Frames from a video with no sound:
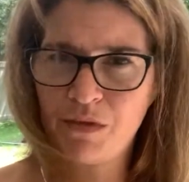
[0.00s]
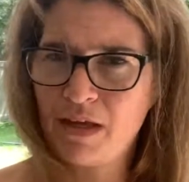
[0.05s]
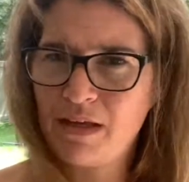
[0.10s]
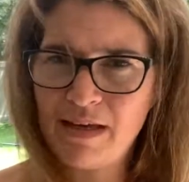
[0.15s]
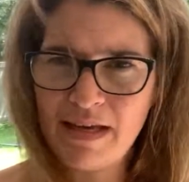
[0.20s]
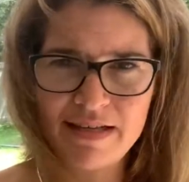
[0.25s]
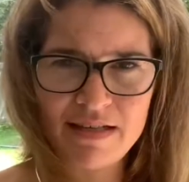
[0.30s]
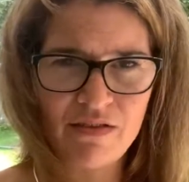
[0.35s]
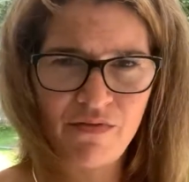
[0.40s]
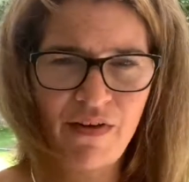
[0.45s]

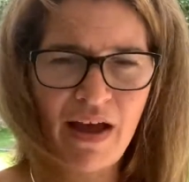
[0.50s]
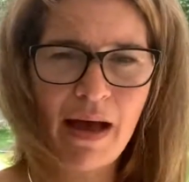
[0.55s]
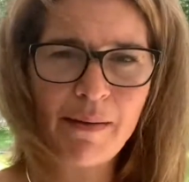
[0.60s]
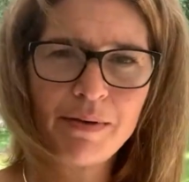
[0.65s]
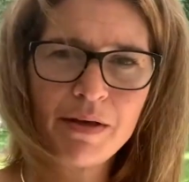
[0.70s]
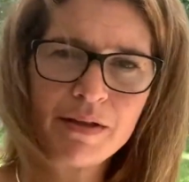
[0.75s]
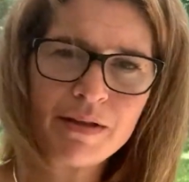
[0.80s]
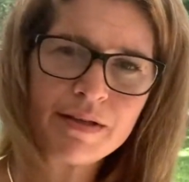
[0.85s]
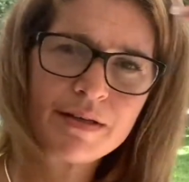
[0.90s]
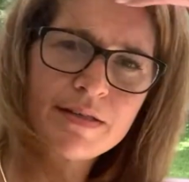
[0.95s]
is
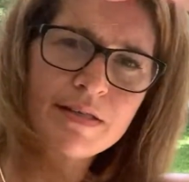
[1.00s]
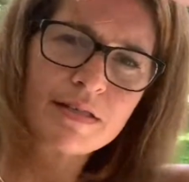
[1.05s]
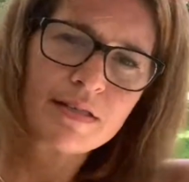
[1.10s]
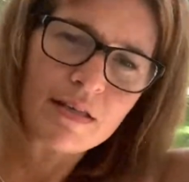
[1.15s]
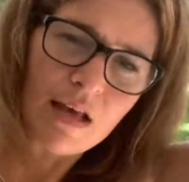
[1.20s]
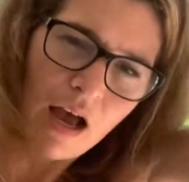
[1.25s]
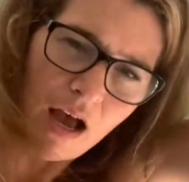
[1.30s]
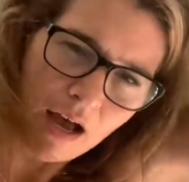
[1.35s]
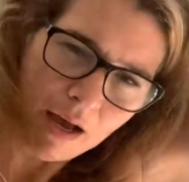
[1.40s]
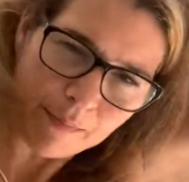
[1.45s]
fabulous.
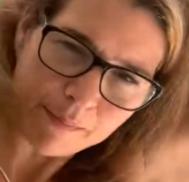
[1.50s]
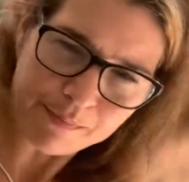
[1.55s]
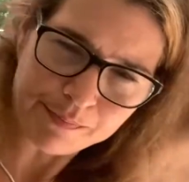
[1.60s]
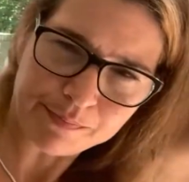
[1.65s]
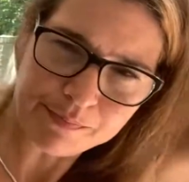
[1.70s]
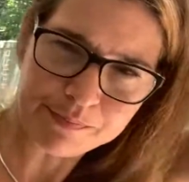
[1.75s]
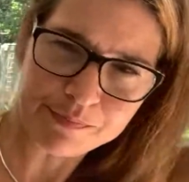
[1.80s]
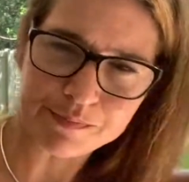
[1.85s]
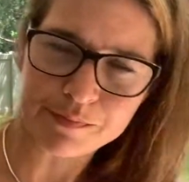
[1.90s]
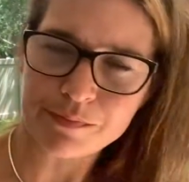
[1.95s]

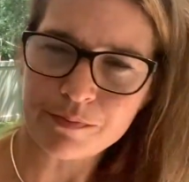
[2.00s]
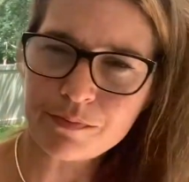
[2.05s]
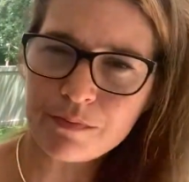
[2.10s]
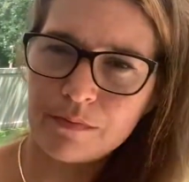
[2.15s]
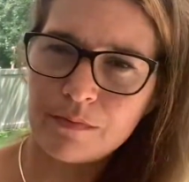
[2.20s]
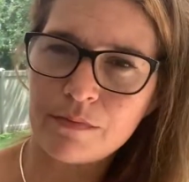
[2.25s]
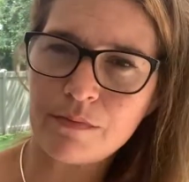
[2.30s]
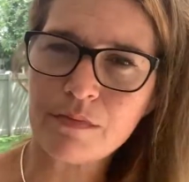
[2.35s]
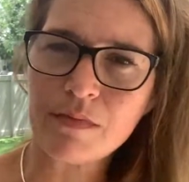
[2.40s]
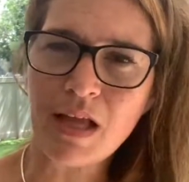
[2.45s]

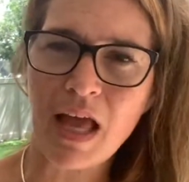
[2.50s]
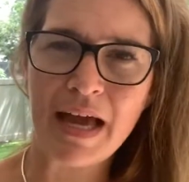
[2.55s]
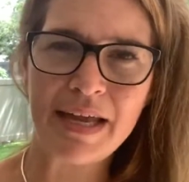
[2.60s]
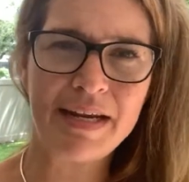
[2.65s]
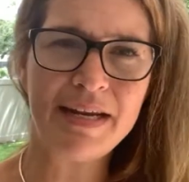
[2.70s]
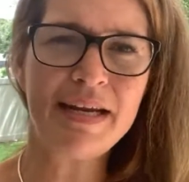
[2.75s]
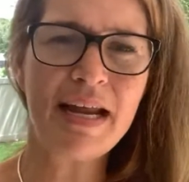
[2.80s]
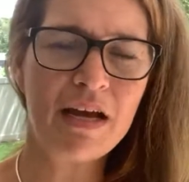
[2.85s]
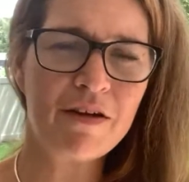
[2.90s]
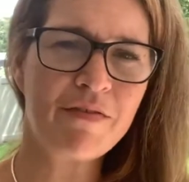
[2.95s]
I
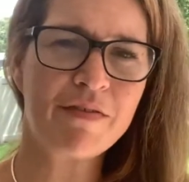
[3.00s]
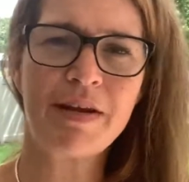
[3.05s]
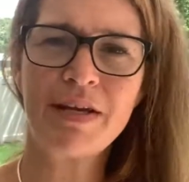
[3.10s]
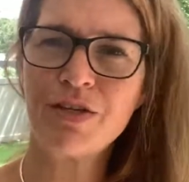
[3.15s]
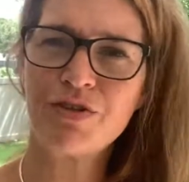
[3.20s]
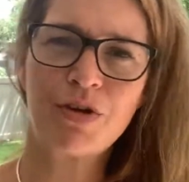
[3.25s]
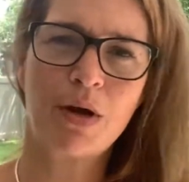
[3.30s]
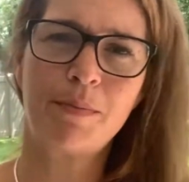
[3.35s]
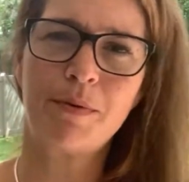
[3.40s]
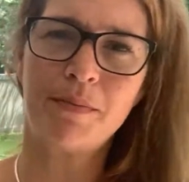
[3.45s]
didn't have any
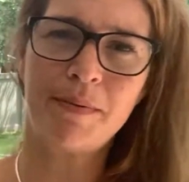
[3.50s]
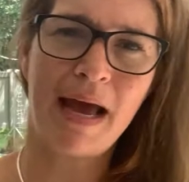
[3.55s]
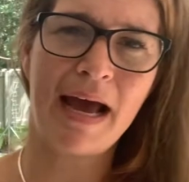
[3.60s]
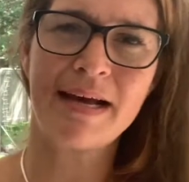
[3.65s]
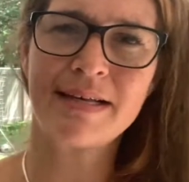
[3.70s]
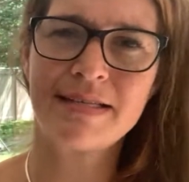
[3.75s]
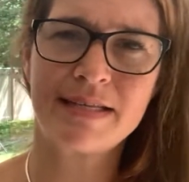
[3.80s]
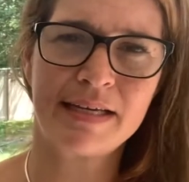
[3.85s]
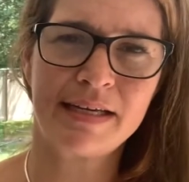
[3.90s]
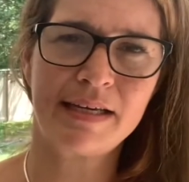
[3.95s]
trouble
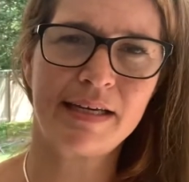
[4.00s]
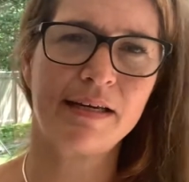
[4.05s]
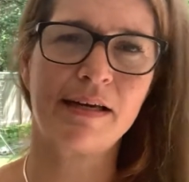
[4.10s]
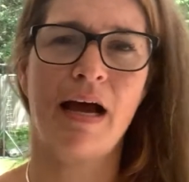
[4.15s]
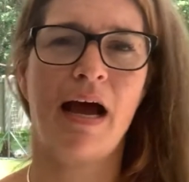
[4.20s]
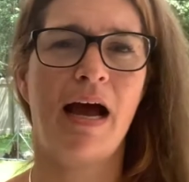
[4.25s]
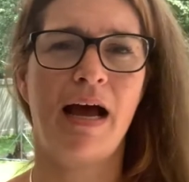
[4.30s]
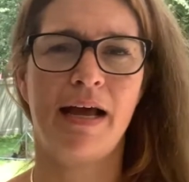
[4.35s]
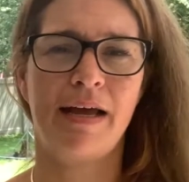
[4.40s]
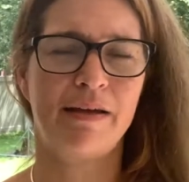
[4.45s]
passing.
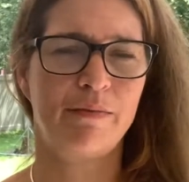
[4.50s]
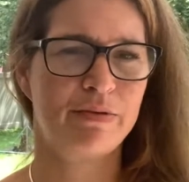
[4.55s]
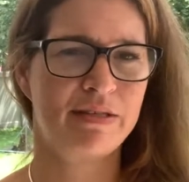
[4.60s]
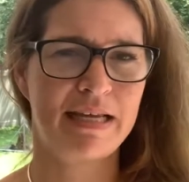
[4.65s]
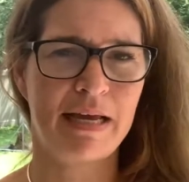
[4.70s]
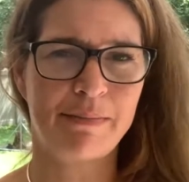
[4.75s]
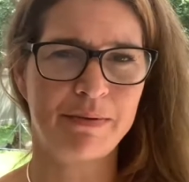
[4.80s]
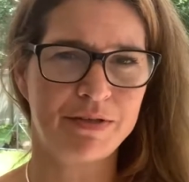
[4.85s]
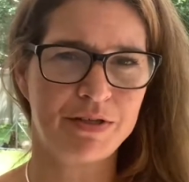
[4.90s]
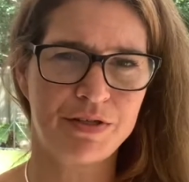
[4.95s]
I was
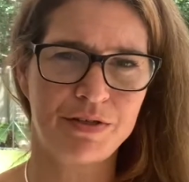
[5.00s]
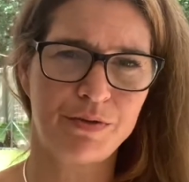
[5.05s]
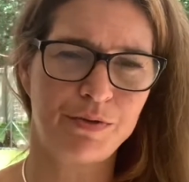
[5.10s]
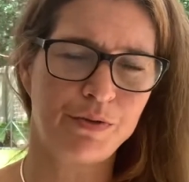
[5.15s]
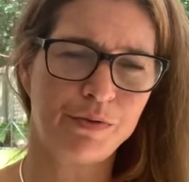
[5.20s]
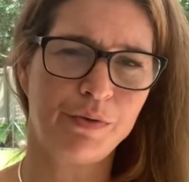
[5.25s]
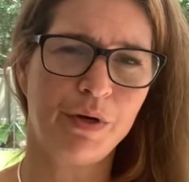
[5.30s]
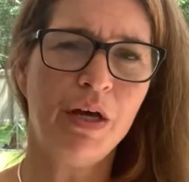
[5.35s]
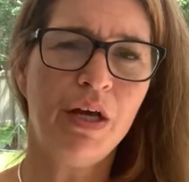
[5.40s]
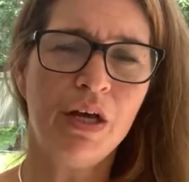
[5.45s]
able
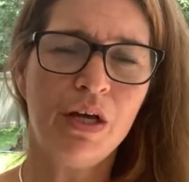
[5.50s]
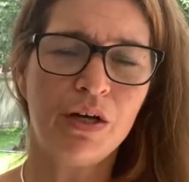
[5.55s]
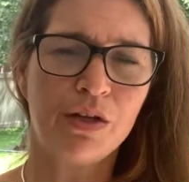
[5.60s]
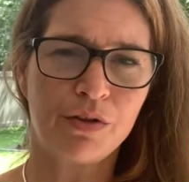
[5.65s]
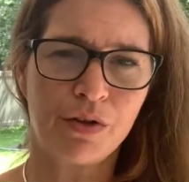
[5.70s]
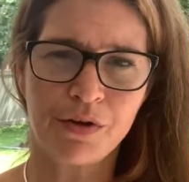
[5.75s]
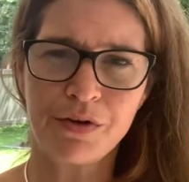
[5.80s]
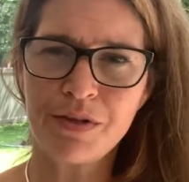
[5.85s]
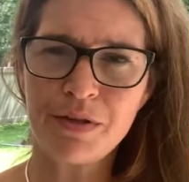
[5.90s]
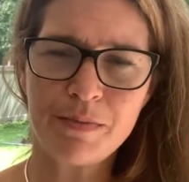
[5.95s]
to
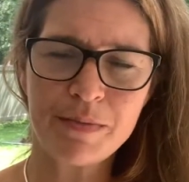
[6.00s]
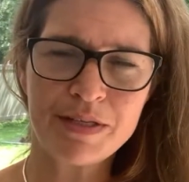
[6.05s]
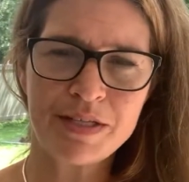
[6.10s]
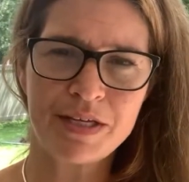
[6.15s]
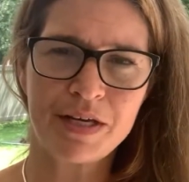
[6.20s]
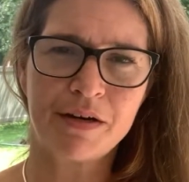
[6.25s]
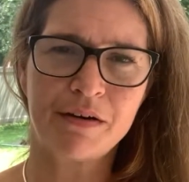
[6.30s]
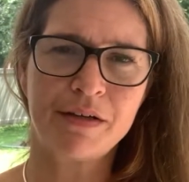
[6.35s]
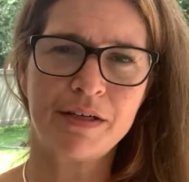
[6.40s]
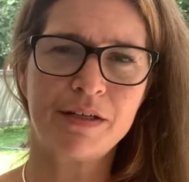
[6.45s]
learn the
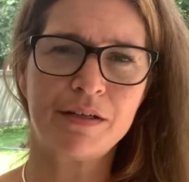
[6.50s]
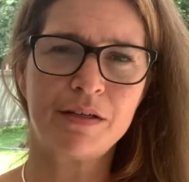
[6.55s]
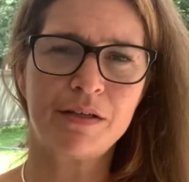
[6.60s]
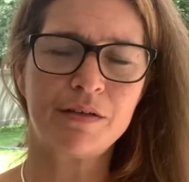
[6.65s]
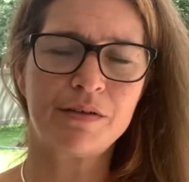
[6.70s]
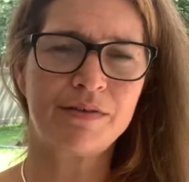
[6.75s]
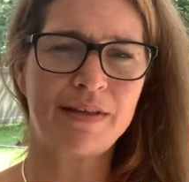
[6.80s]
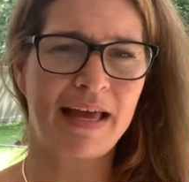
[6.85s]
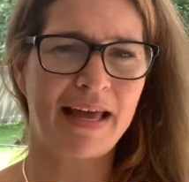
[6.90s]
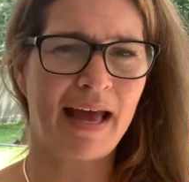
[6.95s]

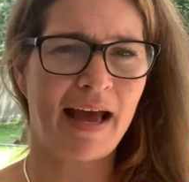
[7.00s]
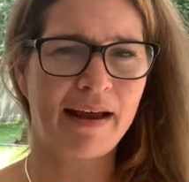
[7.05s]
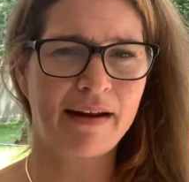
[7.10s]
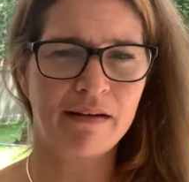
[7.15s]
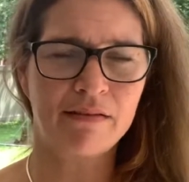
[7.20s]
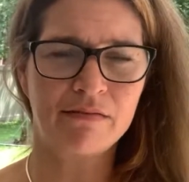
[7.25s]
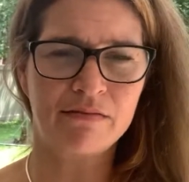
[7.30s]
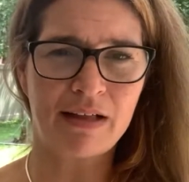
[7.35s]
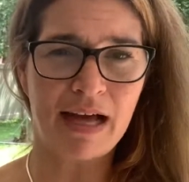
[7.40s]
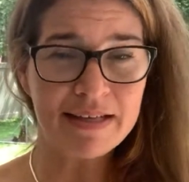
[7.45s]
material. They had
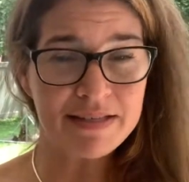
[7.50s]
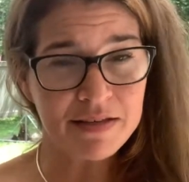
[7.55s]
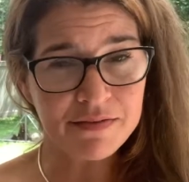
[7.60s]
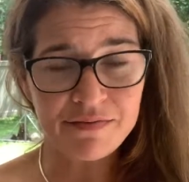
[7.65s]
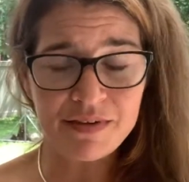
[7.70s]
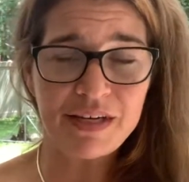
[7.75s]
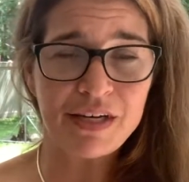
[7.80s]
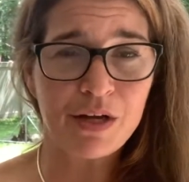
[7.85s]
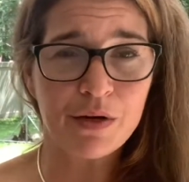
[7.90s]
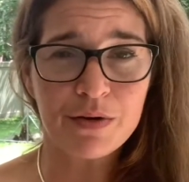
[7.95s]
lots of
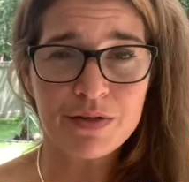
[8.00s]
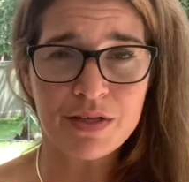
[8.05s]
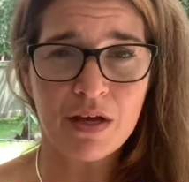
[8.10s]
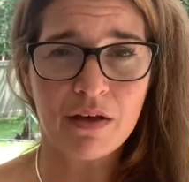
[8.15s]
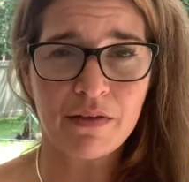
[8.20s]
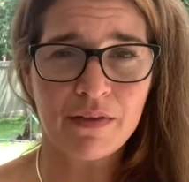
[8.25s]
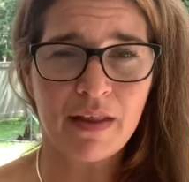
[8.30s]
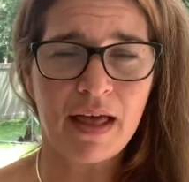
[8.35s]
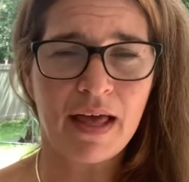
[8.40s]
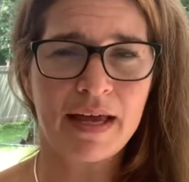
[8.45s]
videos
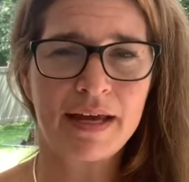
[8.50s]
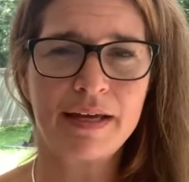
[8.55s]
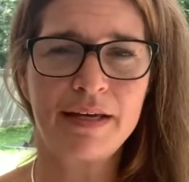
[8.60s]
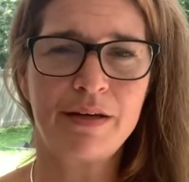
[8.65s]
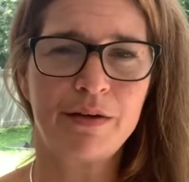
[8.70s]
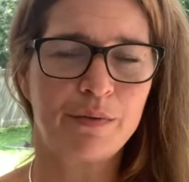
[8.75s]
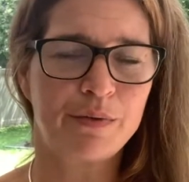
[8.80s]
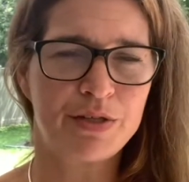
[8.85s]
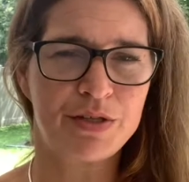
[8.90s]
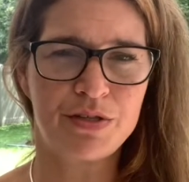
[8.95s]
online.
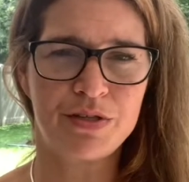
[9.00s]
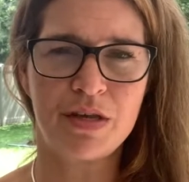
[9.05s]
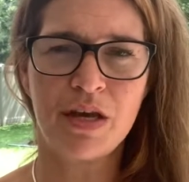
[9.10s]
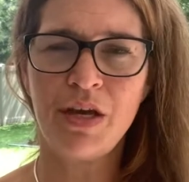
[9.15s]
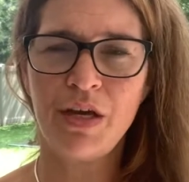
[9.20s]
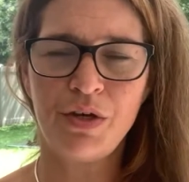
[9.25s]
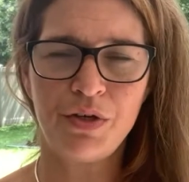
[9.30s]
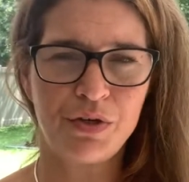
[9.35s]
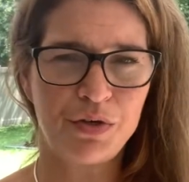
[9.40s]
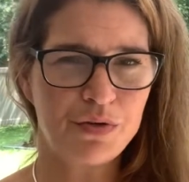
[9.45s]
It was
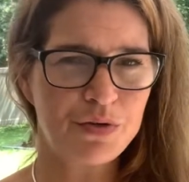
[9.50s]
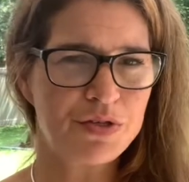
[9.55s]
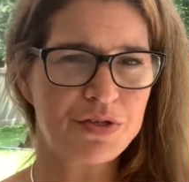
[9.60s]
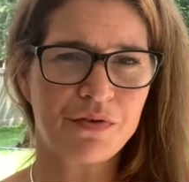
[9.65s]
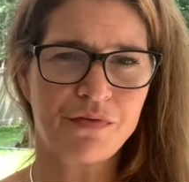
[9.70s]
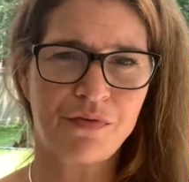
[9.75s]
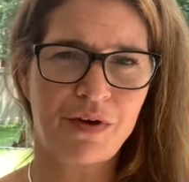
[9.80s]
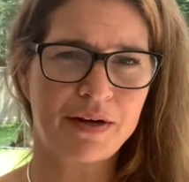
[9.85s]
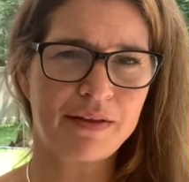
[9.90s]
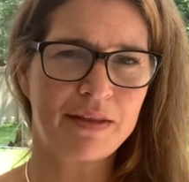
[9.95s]

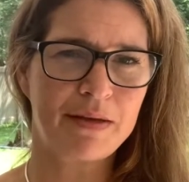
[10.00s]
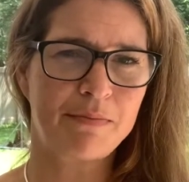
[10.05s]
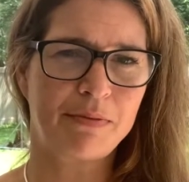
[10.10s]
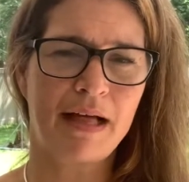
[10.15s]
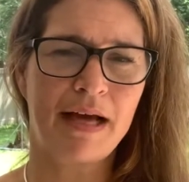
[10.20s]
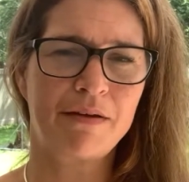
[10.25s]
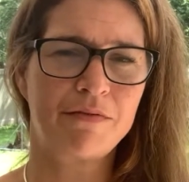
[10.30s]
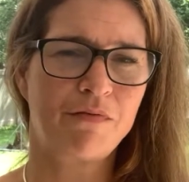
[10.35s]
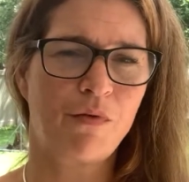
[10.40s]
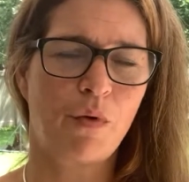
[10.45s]
user-friendly
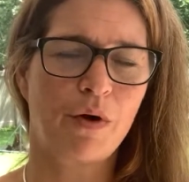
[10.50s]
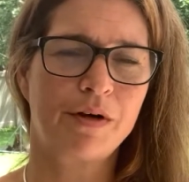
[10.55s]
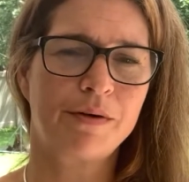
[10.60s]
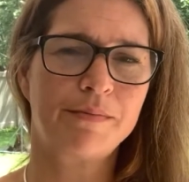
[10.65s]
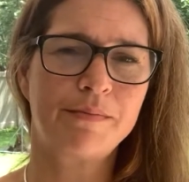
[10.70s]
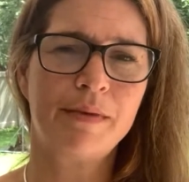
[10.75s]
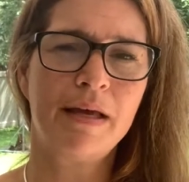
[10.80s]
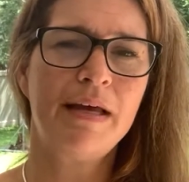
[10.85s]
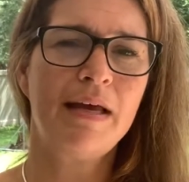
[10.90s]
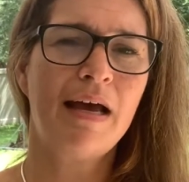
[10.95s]

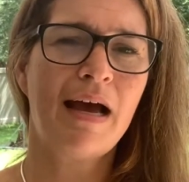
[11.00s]
platform.